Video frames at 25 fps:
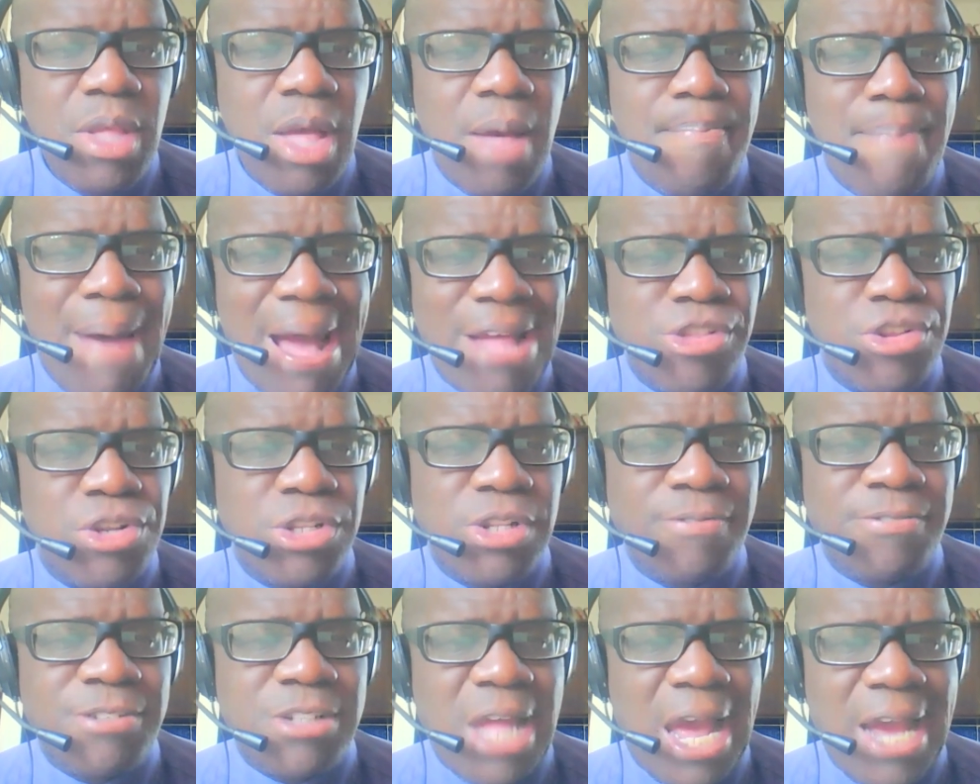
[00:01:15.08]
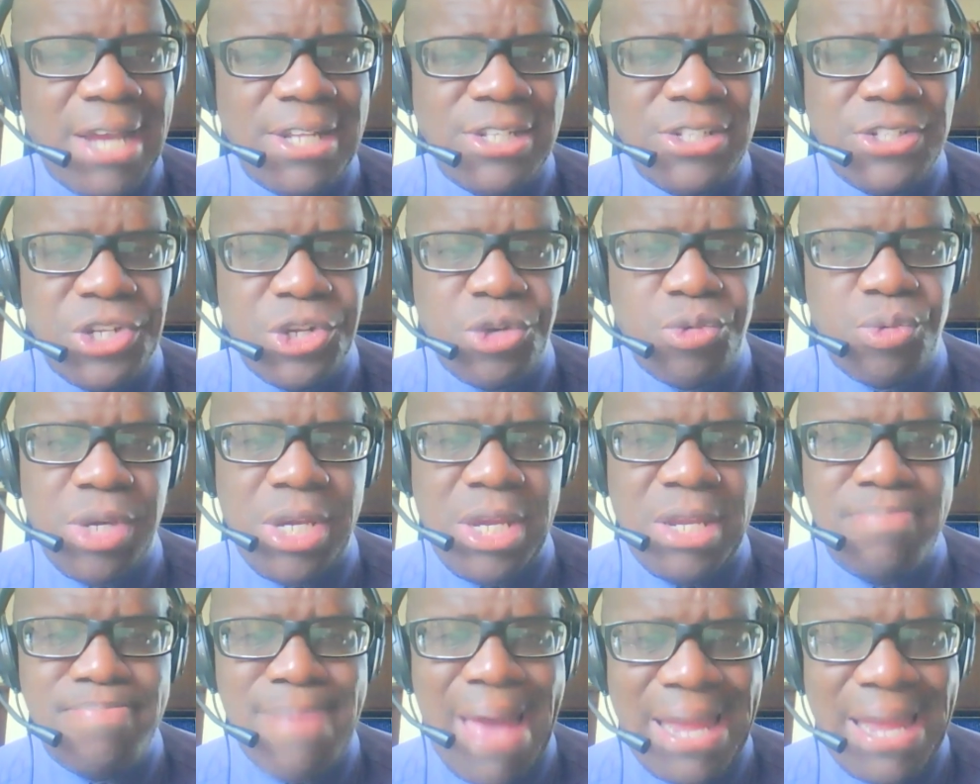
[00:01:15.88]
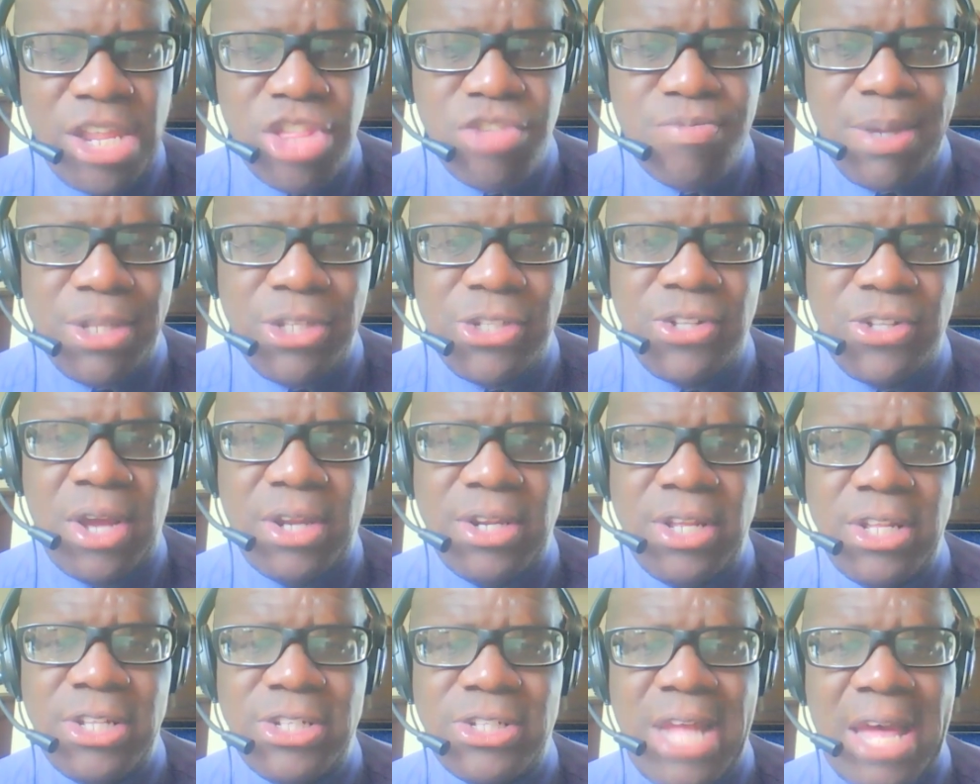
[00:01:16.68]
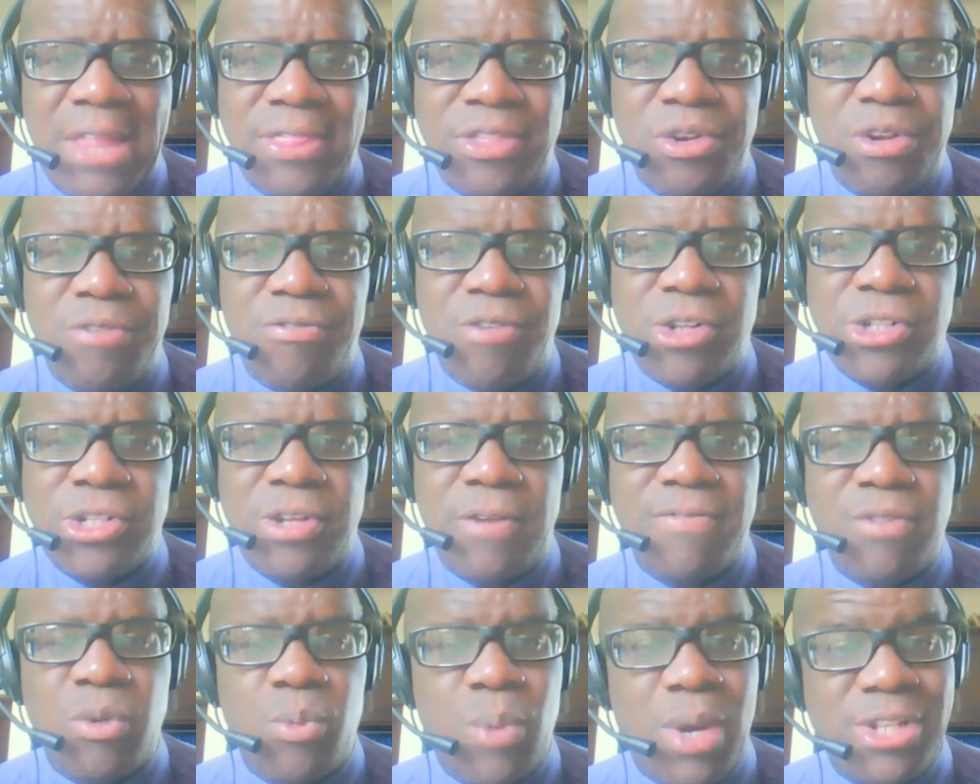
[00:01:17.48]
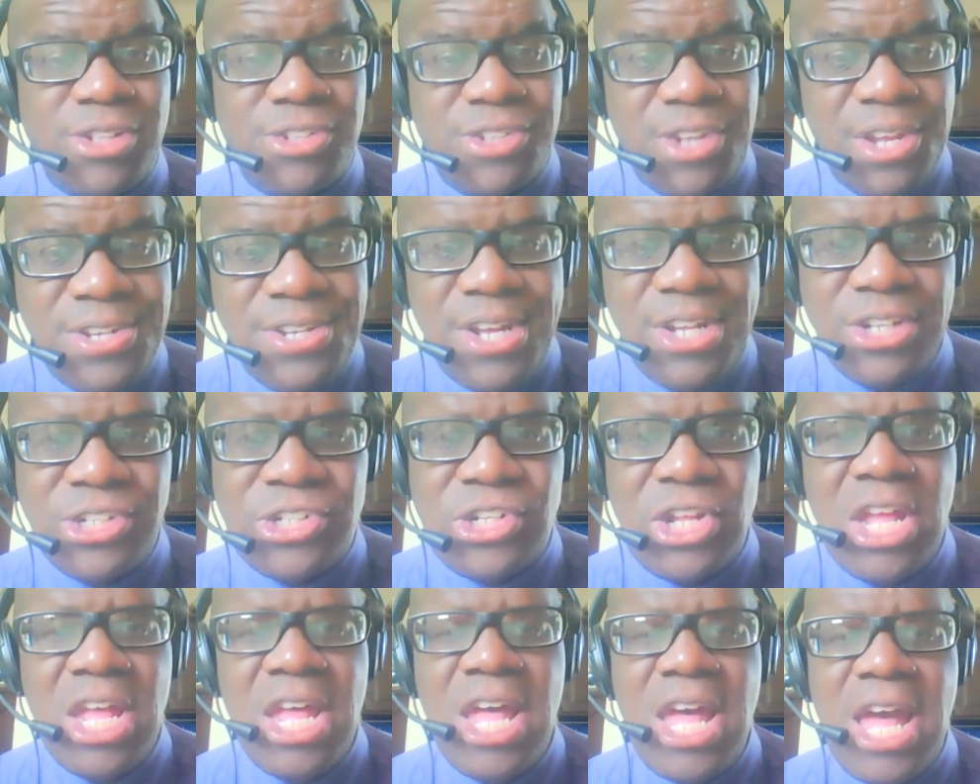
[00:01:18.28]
a bachelor's of science degree in management studies at the University of the West Indies,